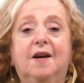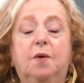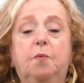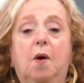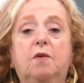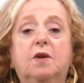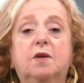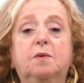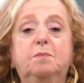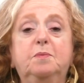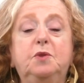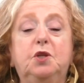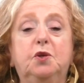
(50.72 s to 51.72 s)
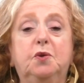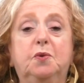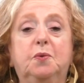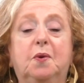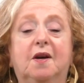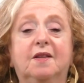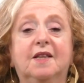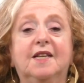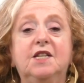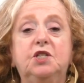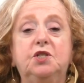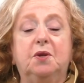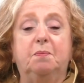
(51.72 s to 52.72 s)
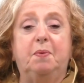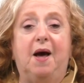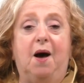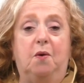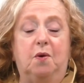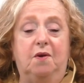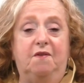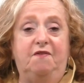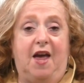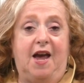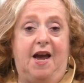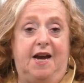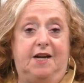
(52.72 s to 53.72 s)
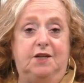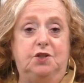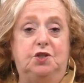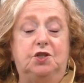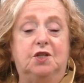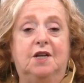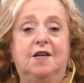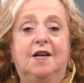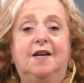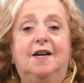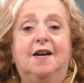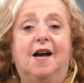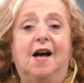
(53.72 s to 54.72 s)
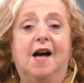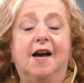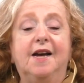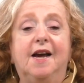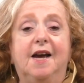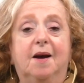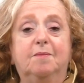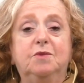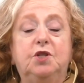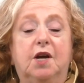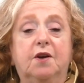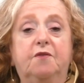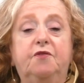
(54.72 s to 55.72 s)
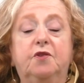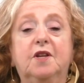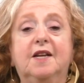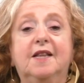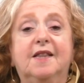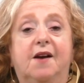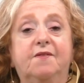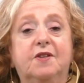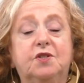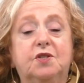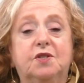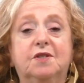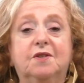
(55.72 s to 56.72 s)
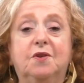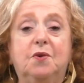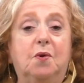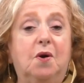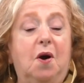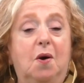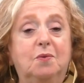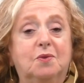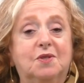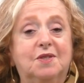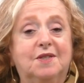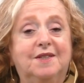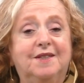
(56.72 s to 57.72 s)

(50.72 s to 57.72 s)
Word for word: Welcome to Unleash the Power of Age. I am Jennifer Lee Levitz, your host.